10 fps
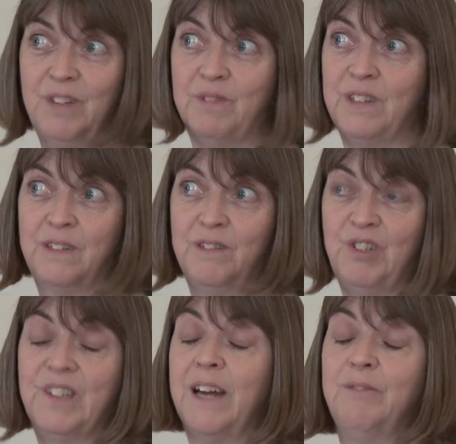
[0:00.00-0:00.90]
she
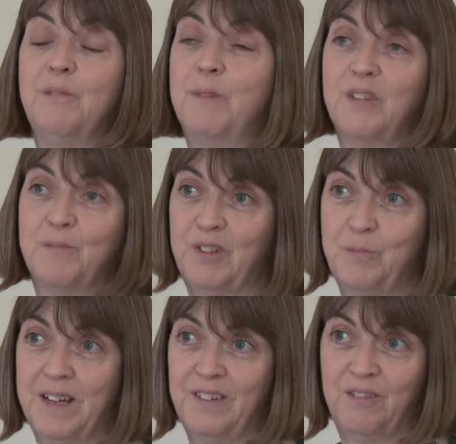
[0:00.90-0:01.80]
was she sounded much
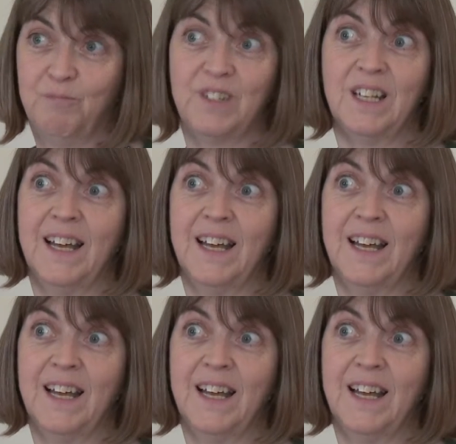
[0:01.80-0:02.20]
much better and was